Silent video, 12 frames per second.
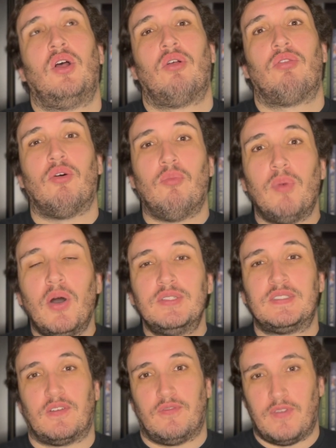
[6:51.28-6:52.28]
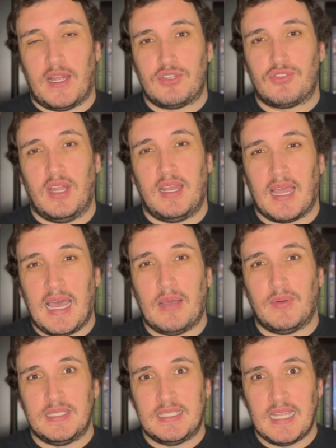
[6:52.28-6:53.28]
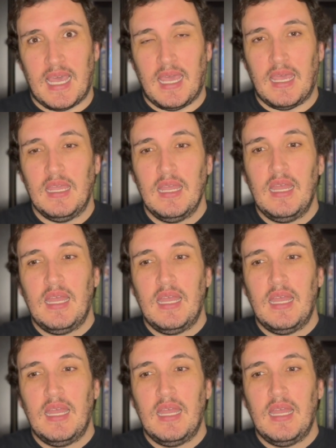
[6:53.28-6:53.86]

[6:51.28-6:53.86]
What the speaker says: the most frustrating, I would say,